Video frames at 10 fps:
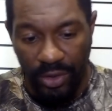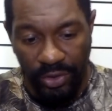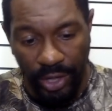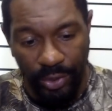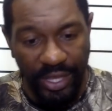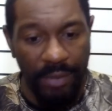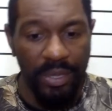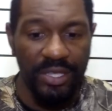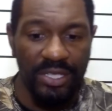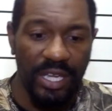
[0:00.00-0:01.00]
So with that
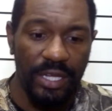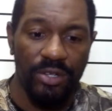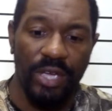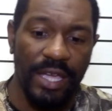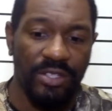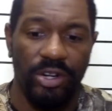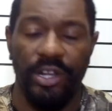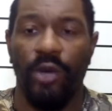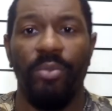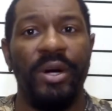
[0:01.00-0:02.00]
being said, you guys already
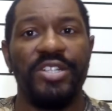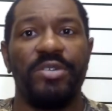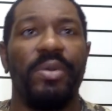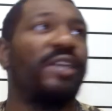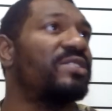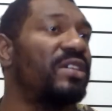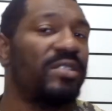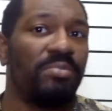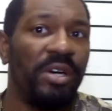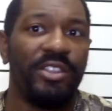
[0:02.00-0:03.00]
know what Monsterbass
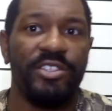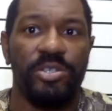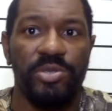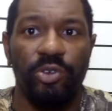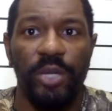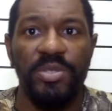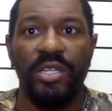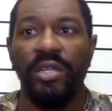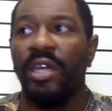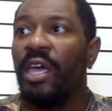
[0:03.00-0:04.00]
is. Monthly
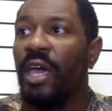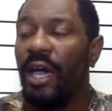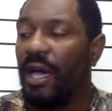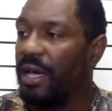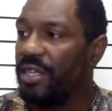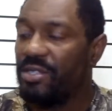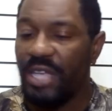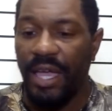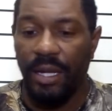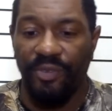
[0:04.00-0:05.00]
subscription. You
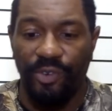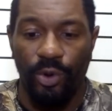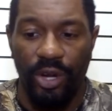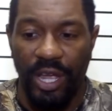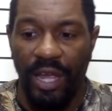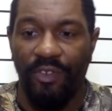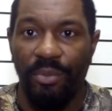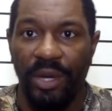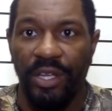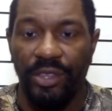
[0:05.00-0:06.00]
sign up for it every
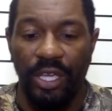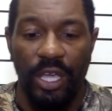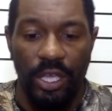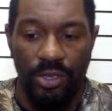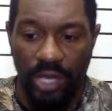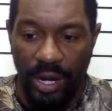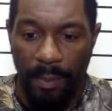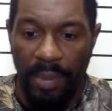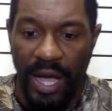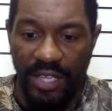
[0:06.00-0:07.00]
month. You get
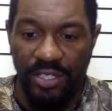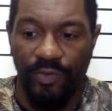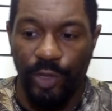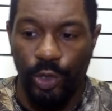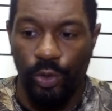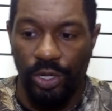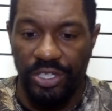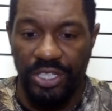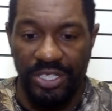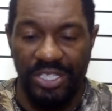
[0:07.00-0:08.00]
a box of
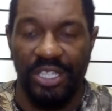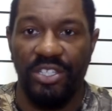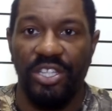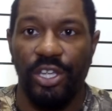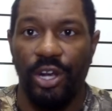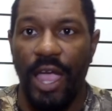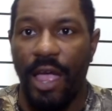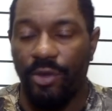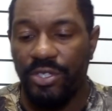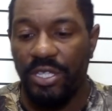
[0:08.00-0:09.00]
lures sent to your
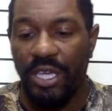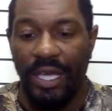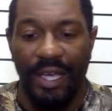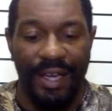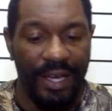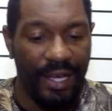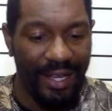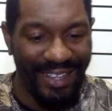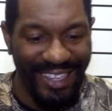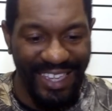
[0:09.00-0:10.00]
house.
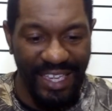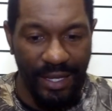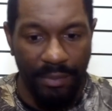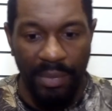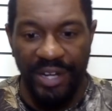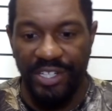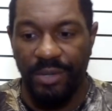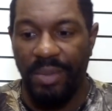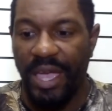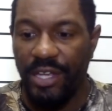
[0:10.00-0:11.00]
Again,
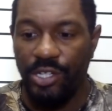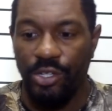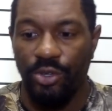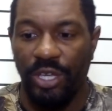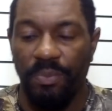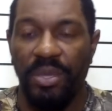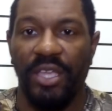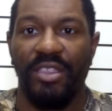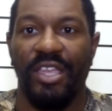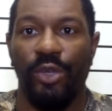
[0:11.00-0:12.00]
Monsterbass, you can
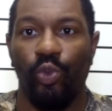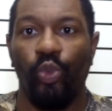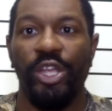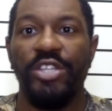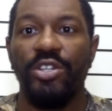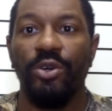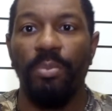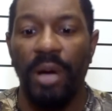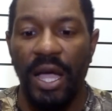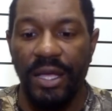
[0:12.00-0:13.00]
pick the regional
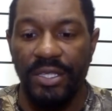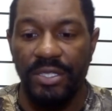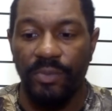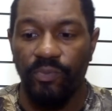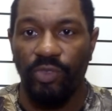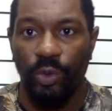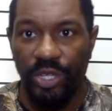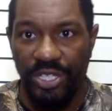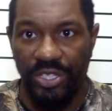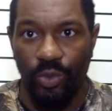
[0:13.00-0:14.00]
box,
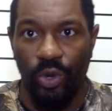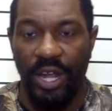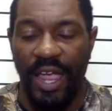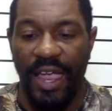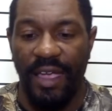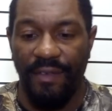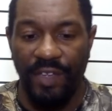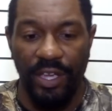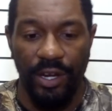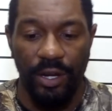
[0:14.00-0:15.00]
which is the one I have
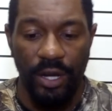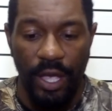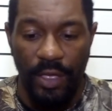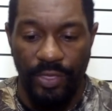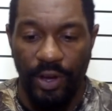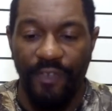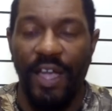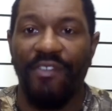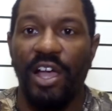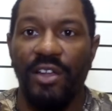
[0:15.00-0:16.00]
here.
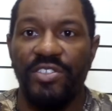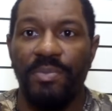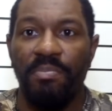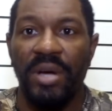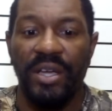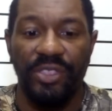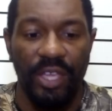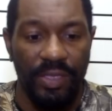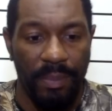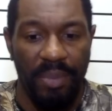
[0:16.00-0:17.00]
$35 a month.
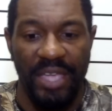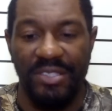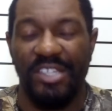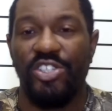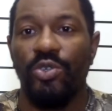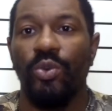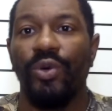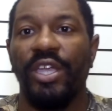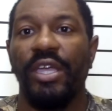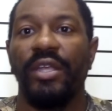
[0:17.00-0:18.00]
The baits that you
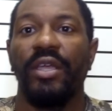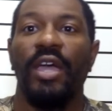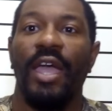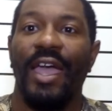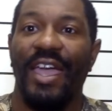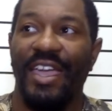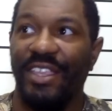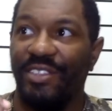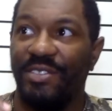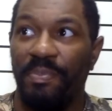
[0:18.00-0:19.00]
will get
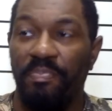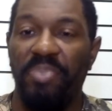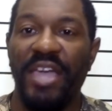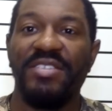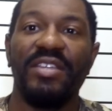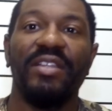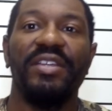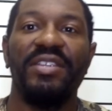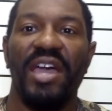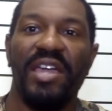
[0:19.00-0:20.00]
is
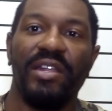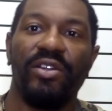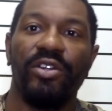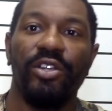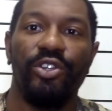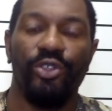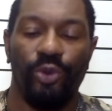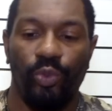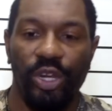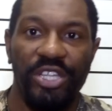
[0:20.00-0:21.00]
basically tailored to
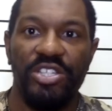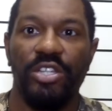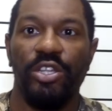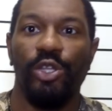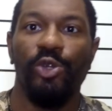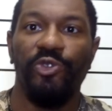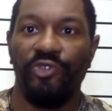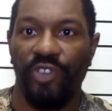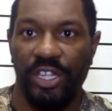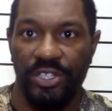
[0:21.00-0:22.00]
the region you
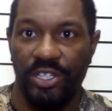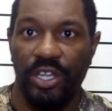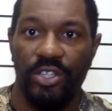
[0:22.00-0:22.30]
fish.